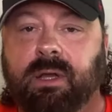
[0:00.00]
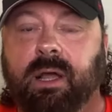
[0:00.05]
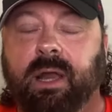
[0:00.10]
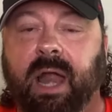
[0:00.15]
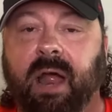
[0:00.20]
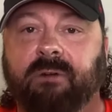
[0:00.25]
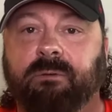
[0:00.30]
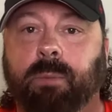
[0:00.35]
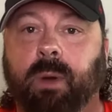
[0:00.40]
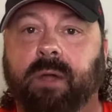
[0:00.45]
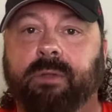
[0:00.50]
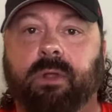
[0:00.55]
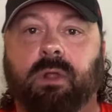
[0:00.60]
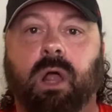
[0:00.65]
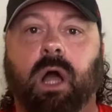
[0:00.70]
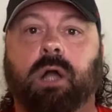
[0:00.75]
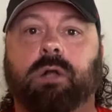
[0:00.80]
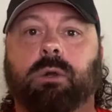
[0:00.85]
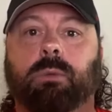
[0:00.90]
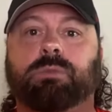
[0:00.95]
And everybody in the
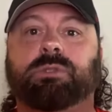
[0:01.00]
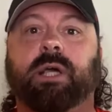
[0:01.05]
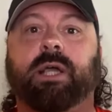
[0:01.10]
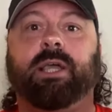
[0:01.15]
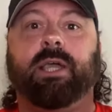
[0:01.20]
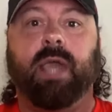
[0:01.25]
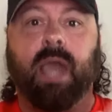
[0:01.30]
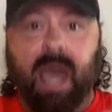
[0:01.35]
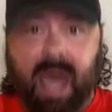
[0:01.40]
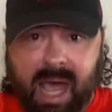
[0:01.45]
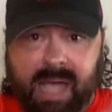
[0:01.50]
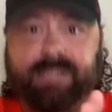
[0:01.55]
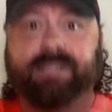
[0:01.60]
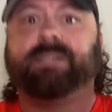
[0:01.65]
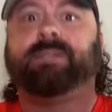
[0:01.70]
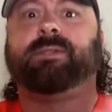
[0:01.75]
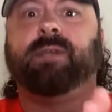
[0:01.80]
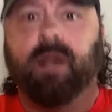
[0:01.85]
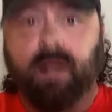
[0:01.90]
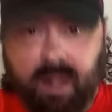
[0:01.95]
locker room is like,
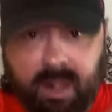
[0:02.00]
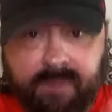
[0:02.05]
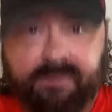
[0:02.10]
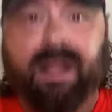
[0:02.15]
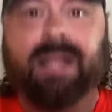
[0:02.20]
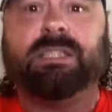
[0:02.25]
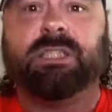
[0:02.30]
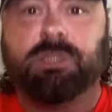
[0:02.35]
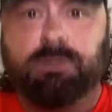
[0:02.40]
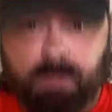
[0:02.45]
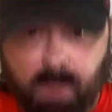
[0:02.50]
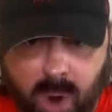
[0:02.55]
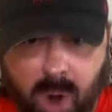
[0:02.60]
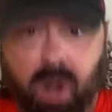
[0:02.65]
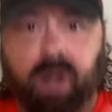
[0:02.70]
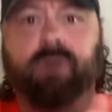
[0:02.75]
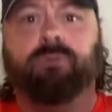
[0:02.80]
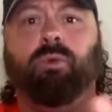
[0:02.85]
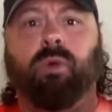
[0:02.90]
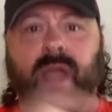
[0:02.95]
yes, that's
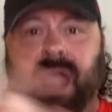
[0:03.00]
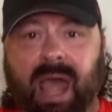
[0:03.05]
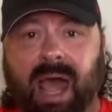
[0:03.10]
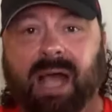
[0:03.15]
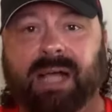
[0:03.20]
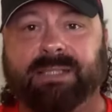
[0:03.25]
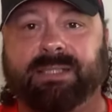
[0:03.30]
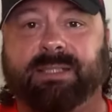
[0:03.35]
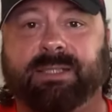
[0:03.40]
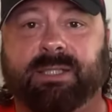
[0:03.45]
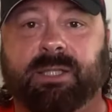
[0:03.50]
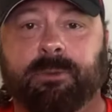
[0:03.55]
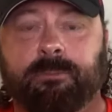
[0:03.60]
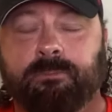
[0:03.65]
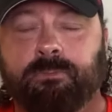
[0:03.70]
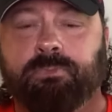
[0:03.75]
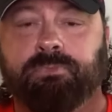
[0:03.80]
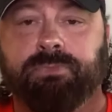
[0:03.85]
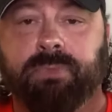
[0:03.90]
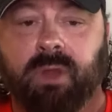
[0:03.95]
smart. Yes.
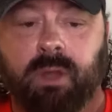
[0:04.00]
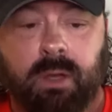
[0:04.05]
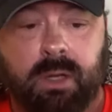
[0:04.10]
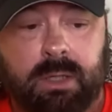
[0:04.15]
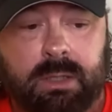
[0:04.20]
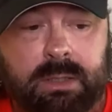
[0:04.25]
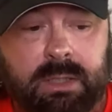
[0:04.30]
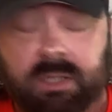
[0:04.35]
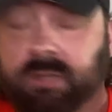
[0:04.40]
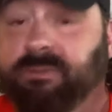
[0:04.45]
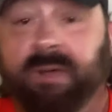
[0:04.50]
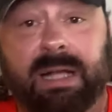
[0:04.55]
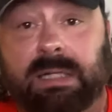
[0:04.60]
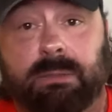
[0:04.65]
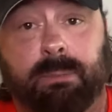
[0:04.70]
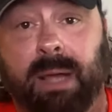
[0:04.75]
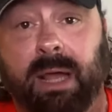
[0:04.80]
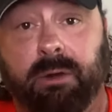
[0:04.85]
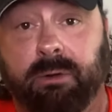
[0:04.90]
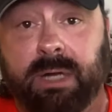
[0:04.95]
Fact of the
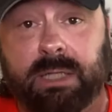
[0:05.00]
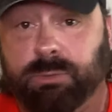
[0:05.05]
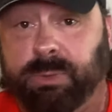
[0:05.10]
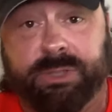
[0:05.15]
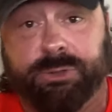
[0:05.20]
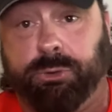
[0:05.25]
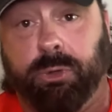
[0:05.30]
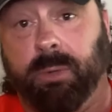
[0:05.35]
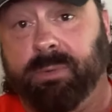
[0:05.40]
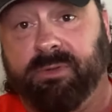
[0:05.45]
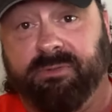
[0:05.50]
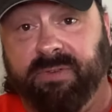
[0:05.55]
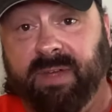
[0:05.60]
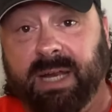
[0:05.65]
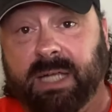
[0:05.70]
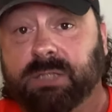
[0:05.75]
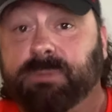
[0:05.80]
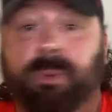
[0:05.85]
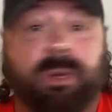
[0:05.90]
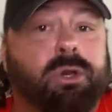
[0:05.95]
matter is, we screwed up the
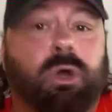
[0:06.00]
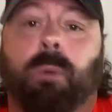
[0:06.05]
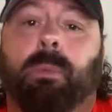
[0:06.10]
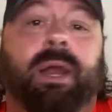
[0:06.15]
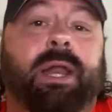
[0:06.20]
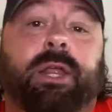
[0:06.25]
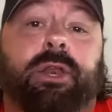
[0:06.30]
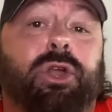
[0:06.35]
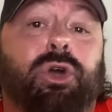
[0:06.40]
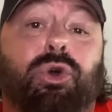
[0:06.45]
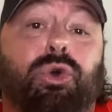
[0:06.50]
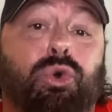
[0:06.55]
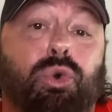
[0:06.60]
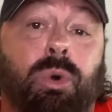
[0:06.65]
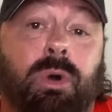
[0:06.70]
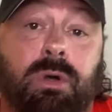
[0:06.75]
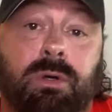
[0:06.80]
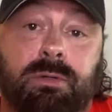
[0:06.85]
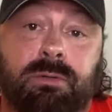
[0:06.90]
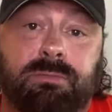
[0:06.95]
finish, but nobody
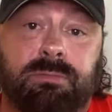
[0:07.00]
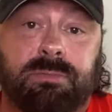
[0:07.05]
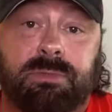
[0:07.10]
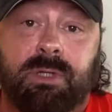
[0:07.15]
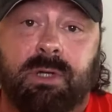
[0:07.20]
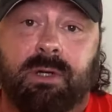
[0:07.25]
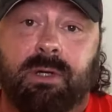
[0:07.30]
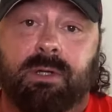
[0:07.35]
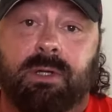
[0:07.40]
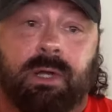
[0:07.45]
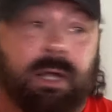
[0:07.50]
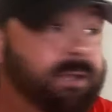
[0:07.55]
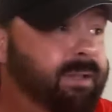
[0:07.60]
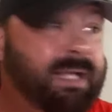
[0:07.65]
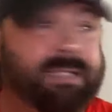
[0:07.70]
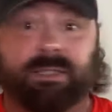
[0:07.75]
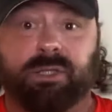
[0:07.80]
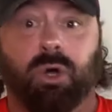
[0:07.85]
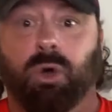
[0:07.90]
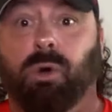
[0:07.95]
knew. And
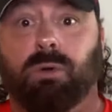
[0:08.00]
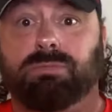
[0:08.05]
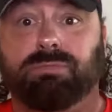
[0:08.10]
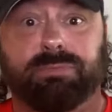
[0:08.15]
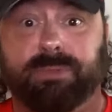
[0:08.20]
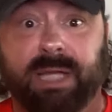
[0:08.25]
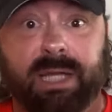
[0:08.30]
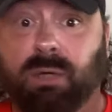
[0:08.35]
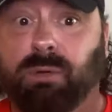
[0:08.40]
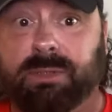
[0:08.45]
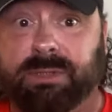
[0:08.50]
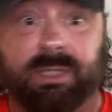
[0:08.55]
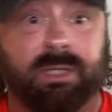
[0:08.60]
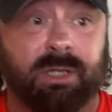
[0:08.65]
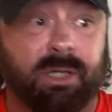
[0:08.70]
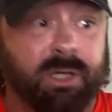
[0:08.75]
that's the whole deal with